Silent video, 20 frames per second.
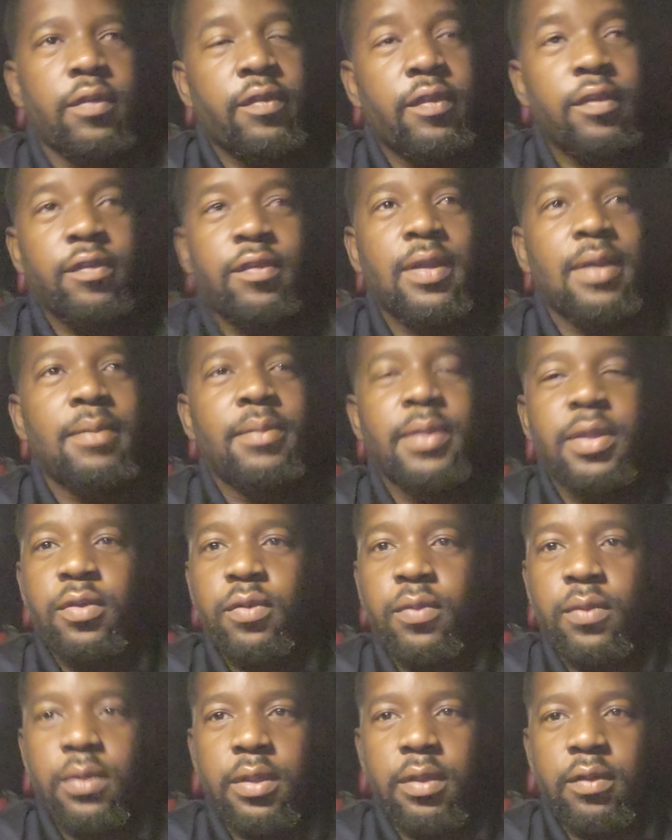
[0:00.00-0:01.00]
since I've
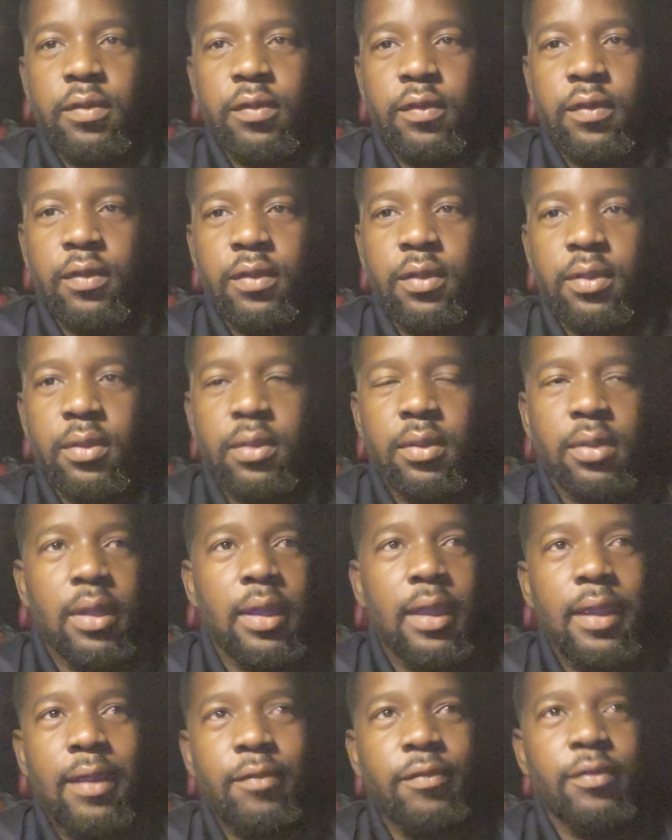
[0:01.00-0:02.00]
been doing this,
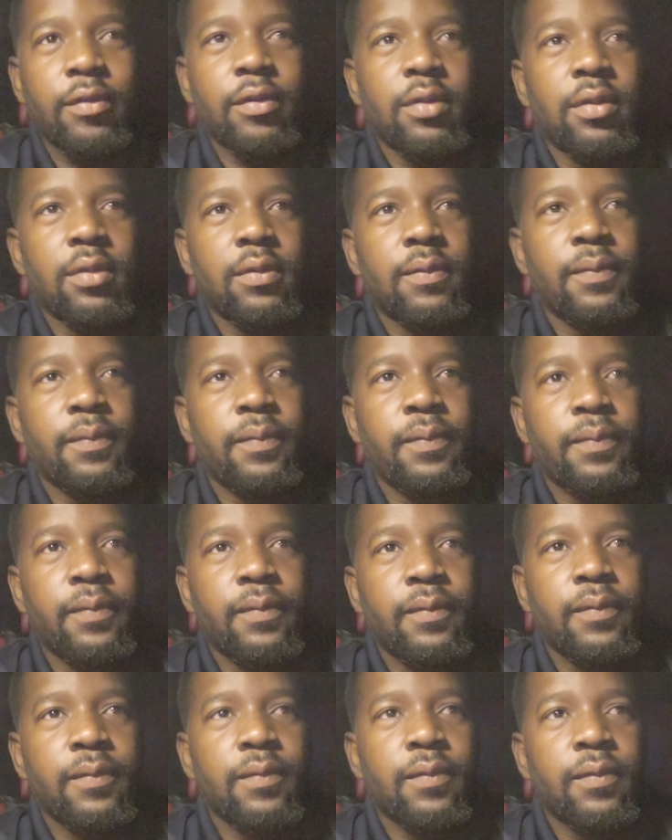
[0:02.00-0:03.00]
ever.
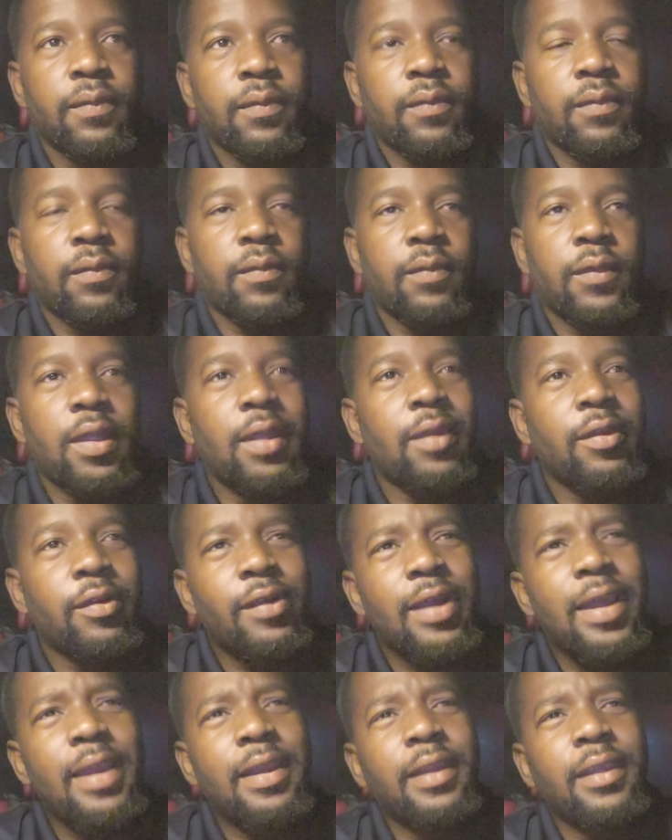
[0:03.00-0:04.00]
And
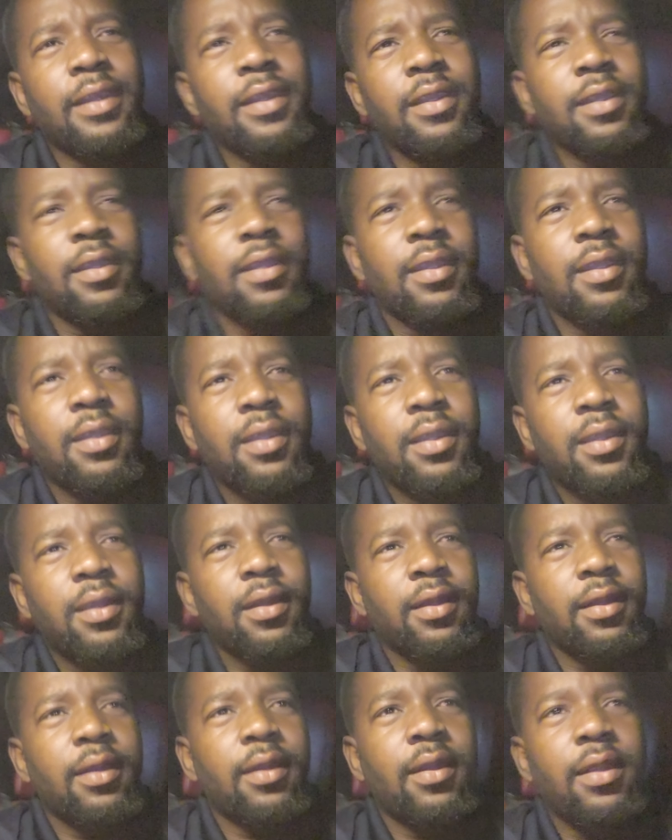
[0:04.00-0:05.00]
granted,
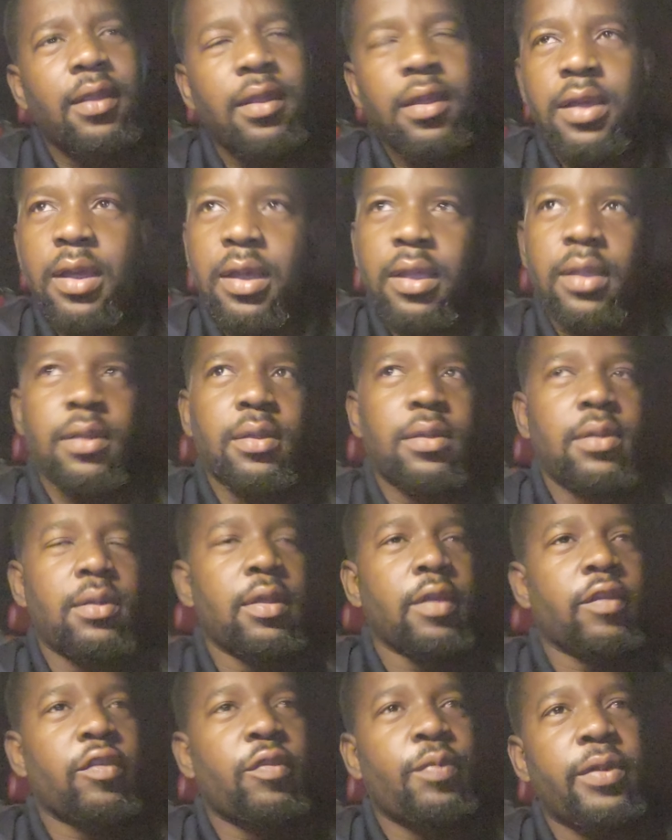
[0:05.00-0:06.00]
he got a
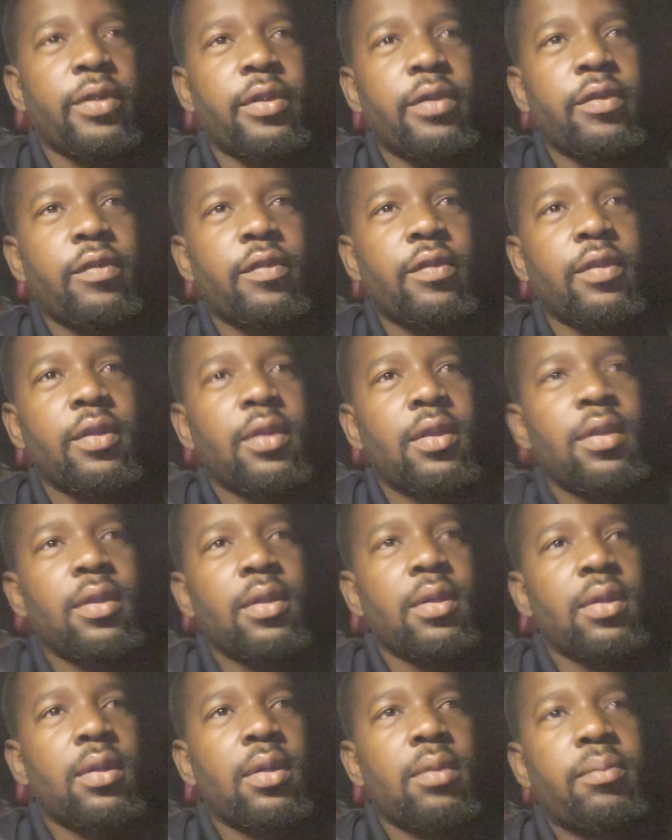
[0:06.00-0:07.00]
little experience,
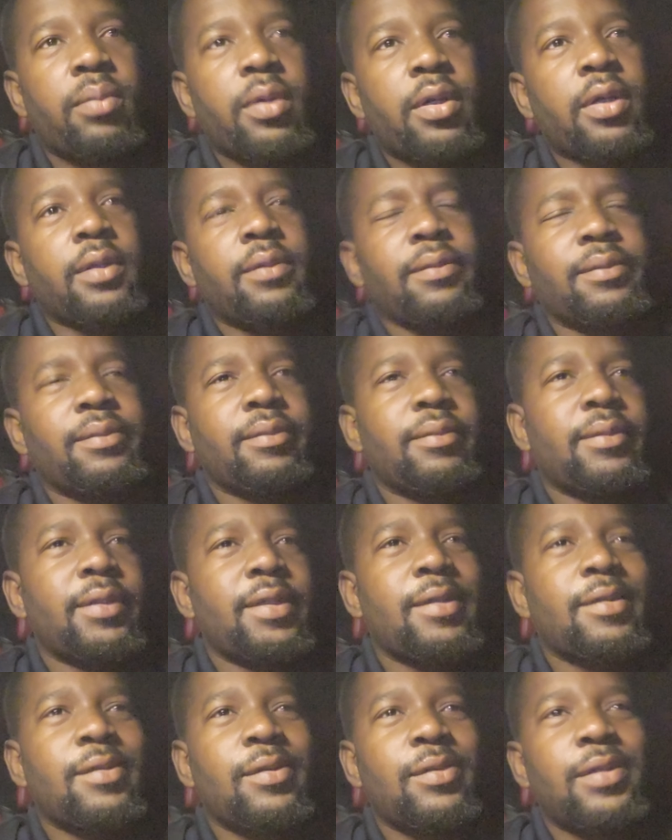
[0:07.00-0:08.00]
but
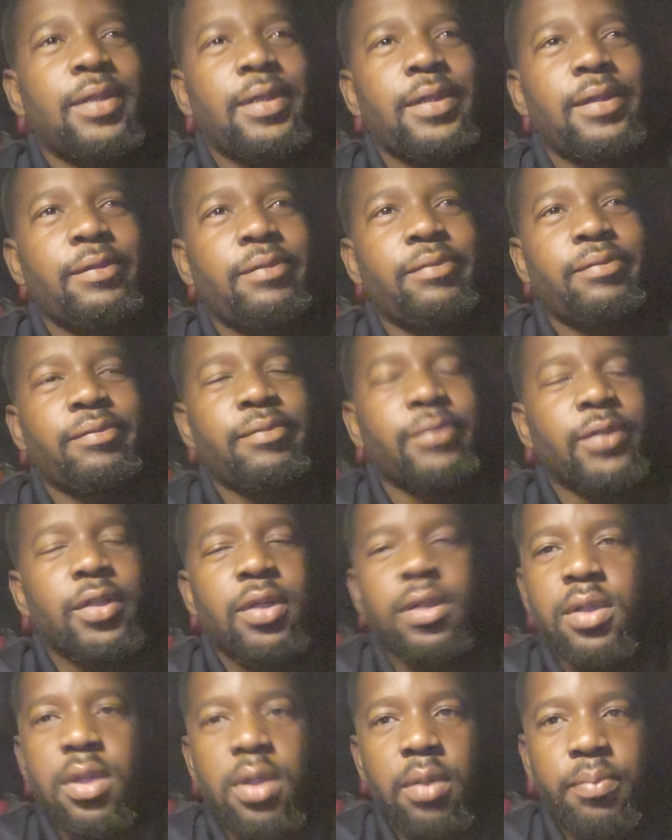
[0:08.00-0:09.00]
it's only
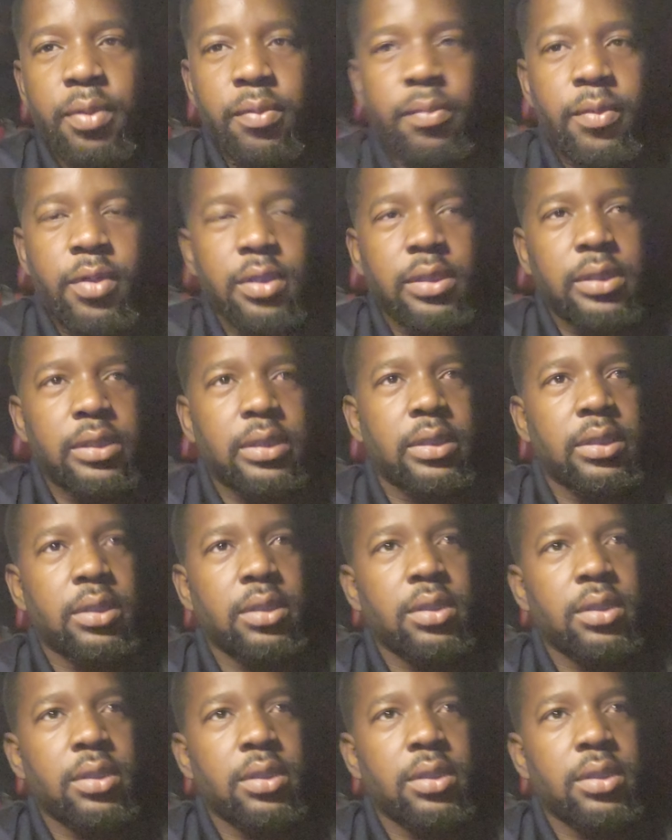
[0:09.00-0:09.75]
a couple months.